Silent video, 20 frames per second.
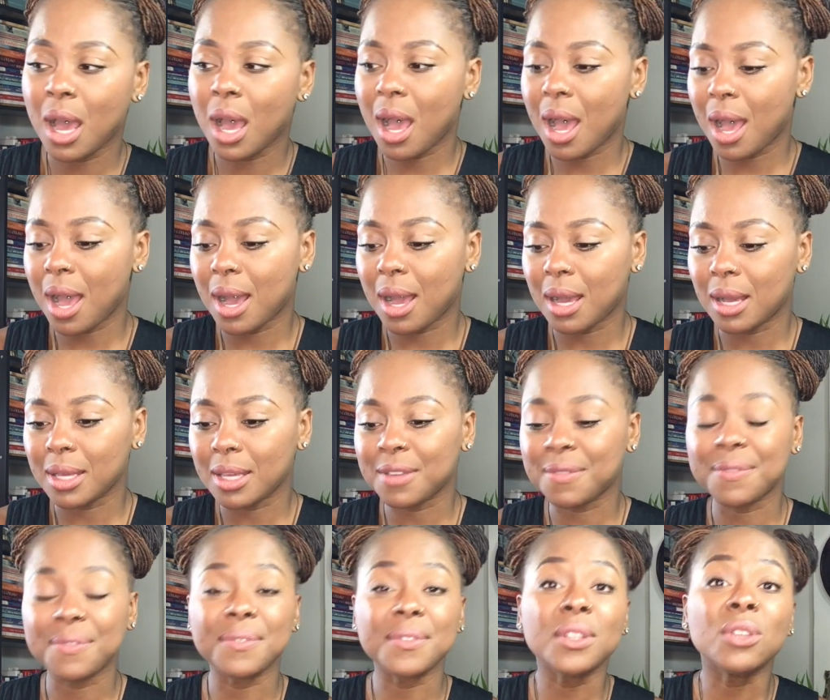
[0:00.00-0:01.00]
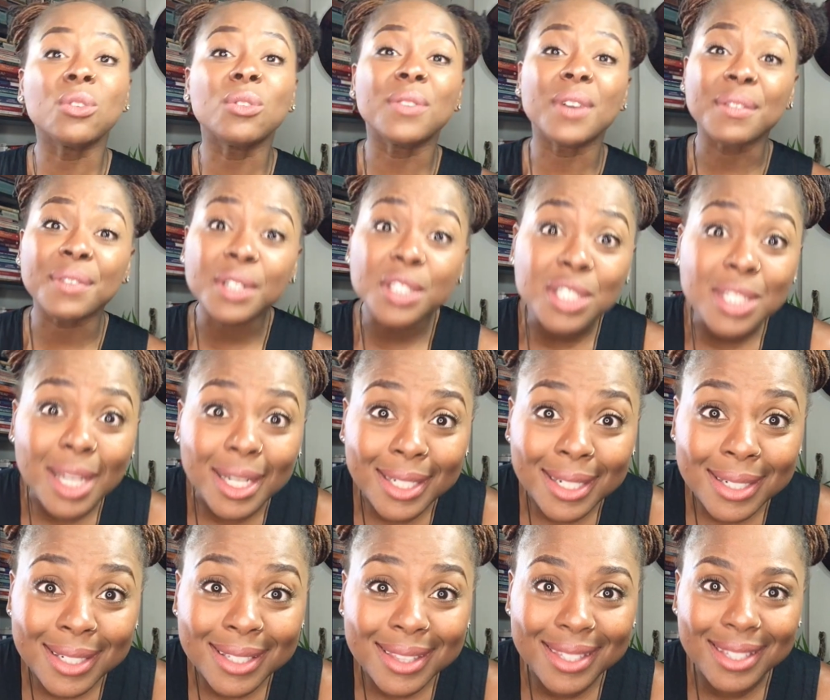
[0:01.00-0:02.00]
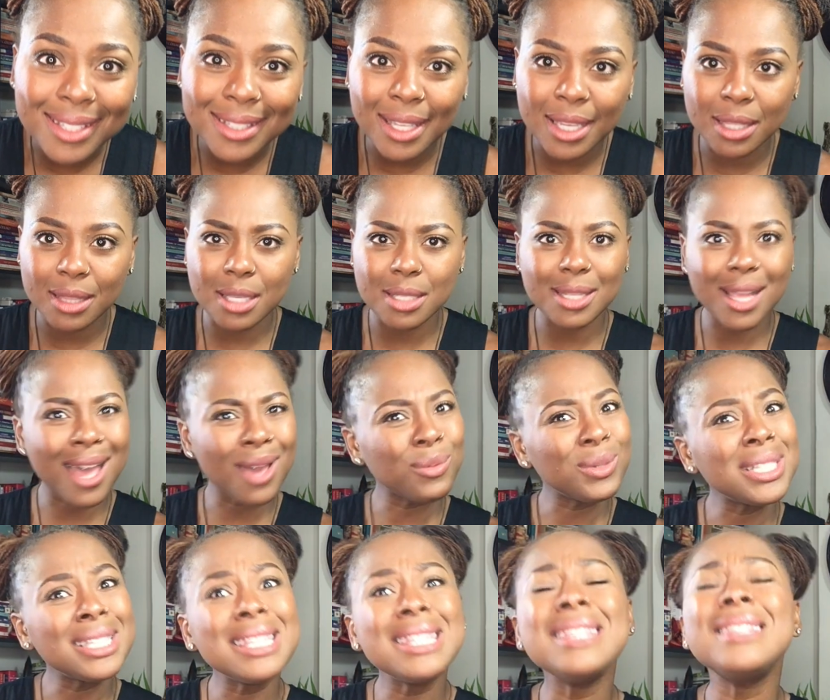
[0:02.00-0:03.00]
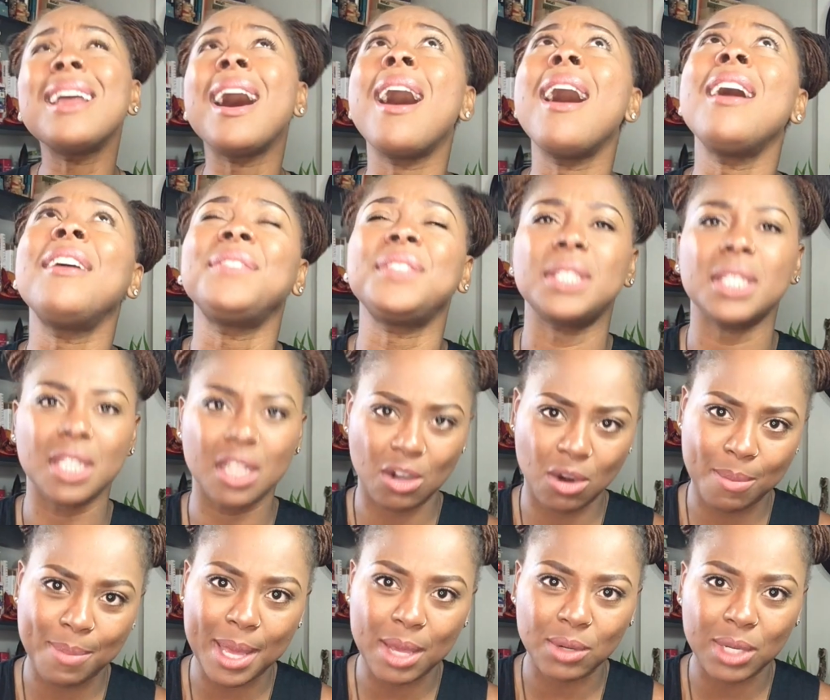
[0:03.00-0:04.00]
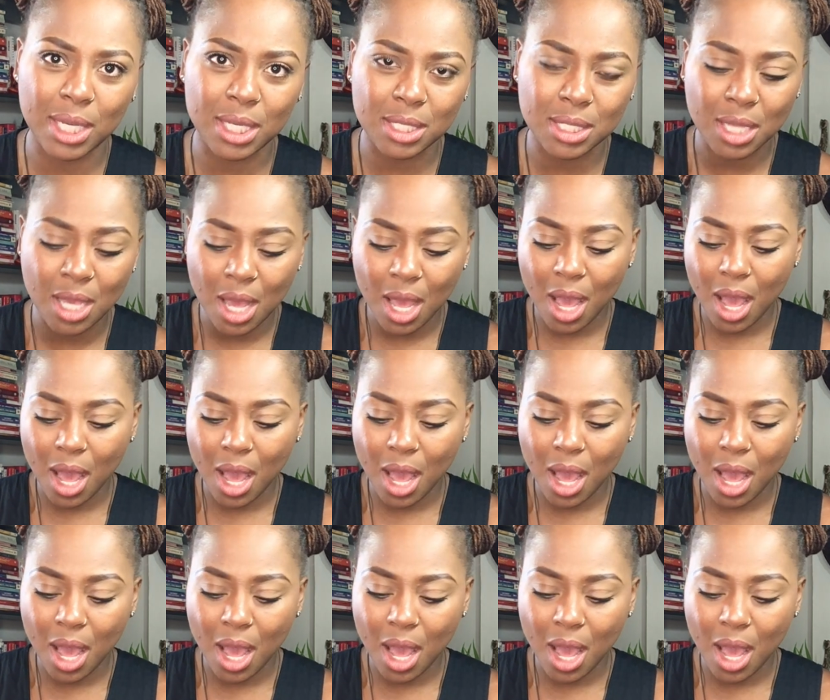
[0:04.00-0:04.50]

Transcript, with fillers: Uh, if you've ever done anything like this, I would love to hear about it.